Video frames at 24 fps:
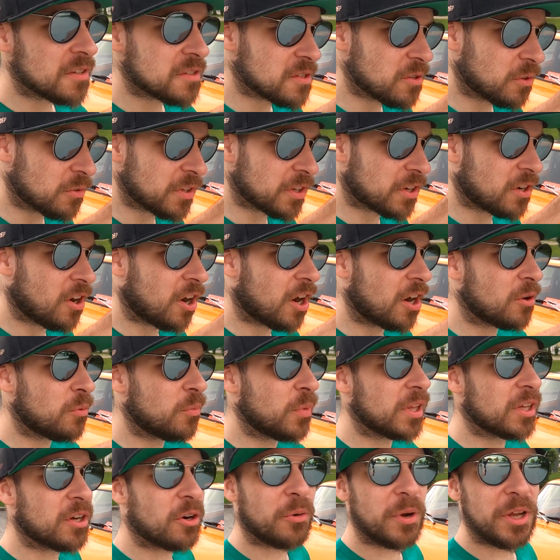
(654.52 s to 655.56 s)
so the car
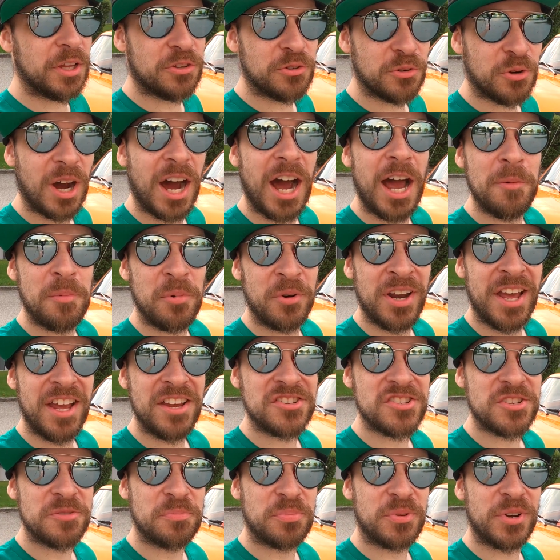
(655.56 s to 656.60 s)
will go into
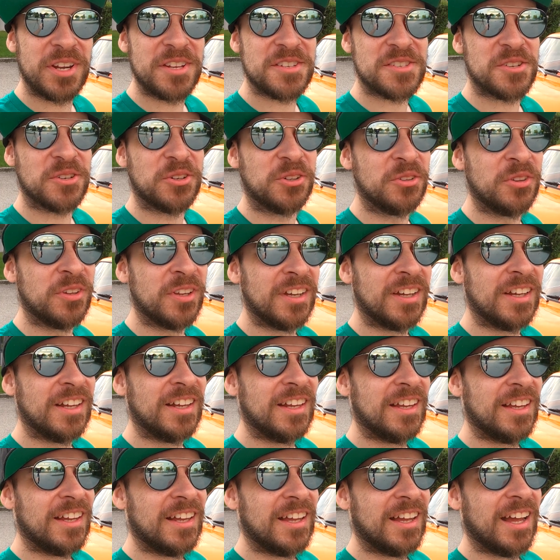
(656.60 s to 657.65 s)
hibernation pretty soon,
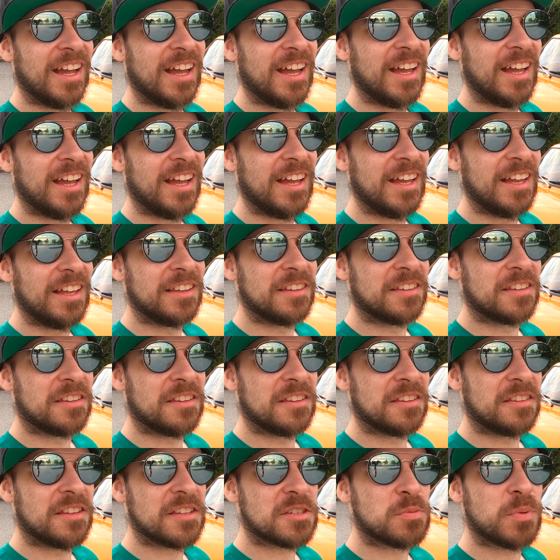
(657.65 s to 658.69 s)
and
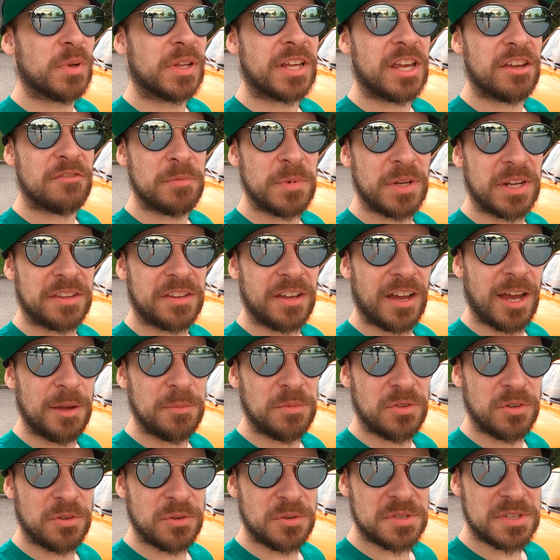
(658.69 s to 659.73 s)
this will give me the
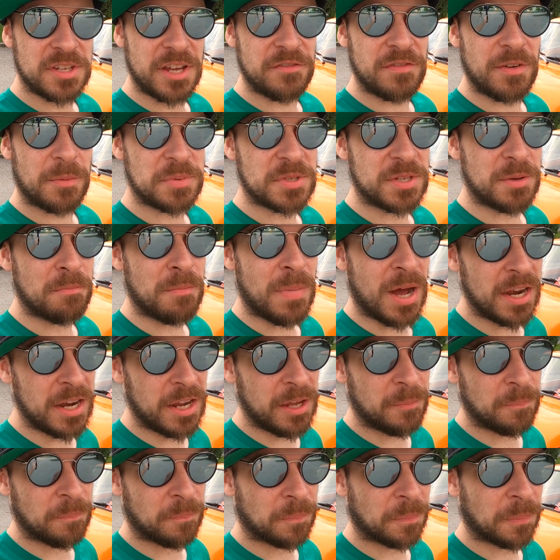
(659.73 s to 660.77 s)
time to save up some
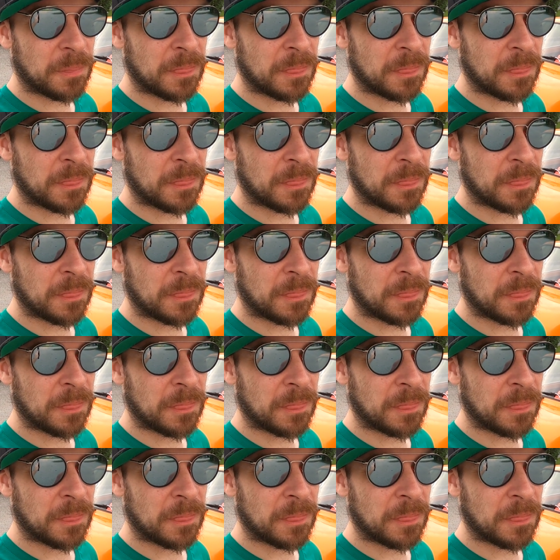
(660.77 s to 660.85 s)
money.